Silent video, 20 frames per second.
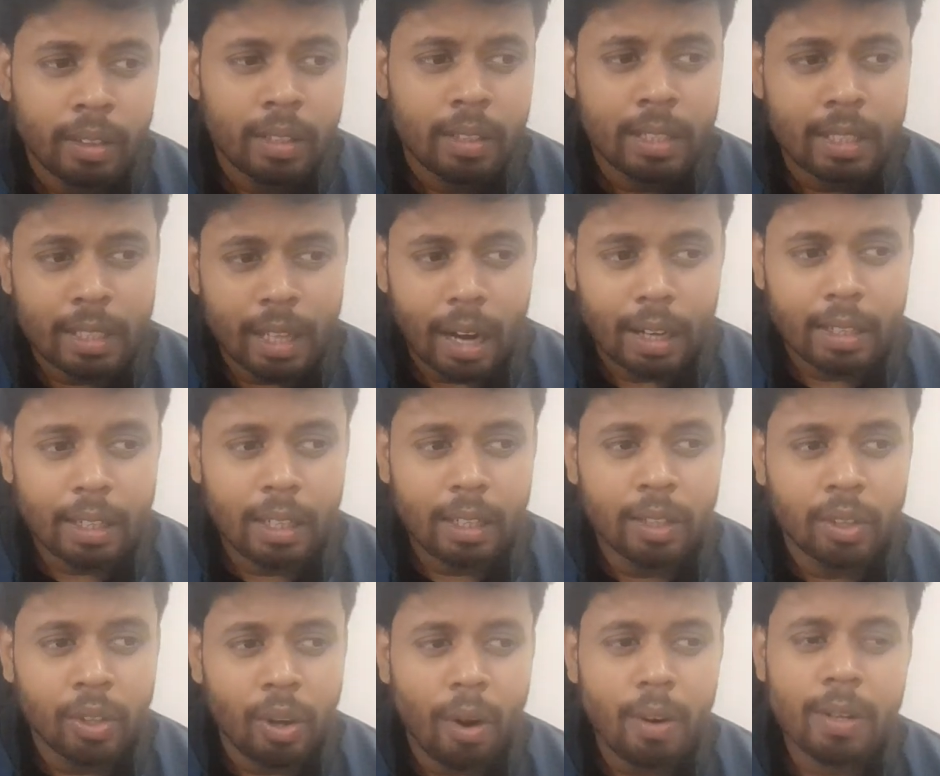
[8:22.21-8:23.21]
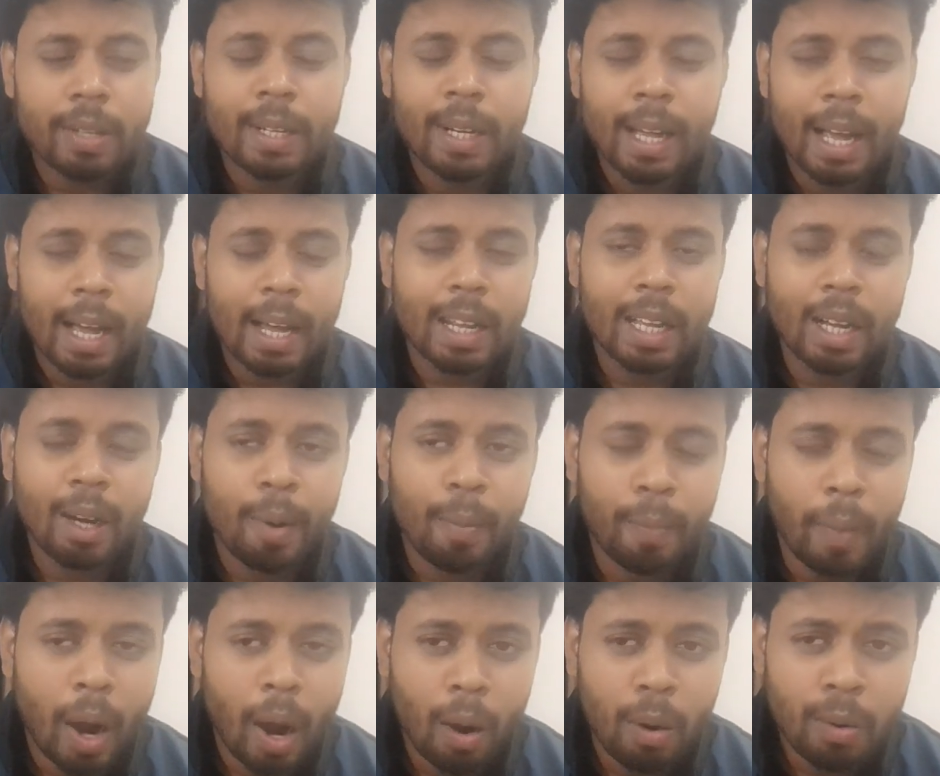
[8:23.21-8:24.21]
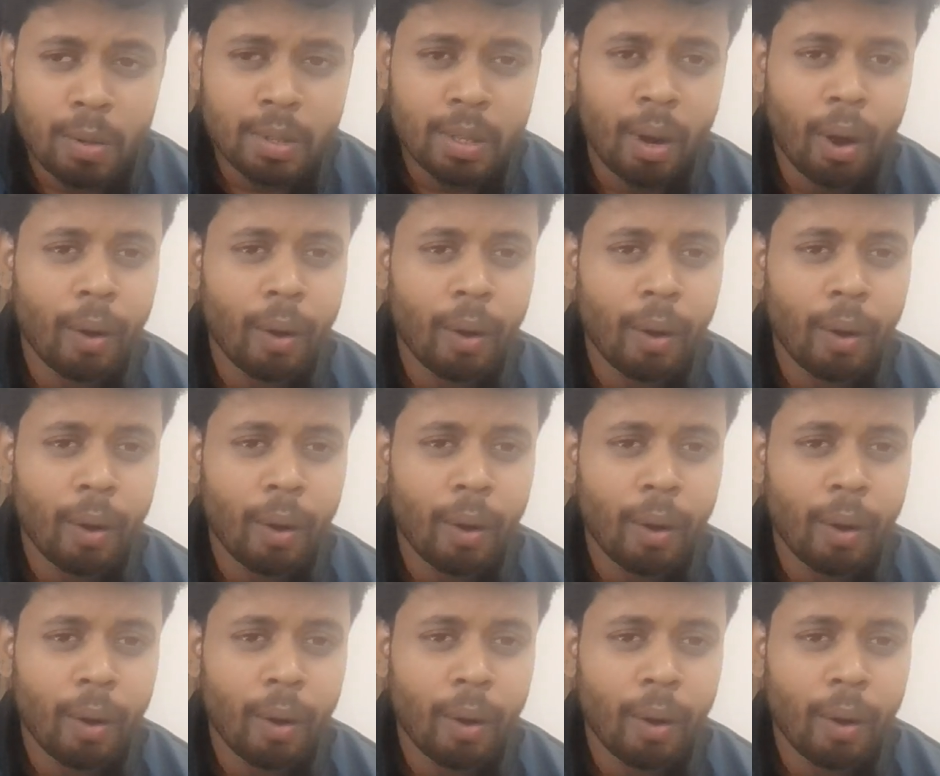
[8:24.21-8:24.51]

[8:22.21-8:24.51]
started not caring about the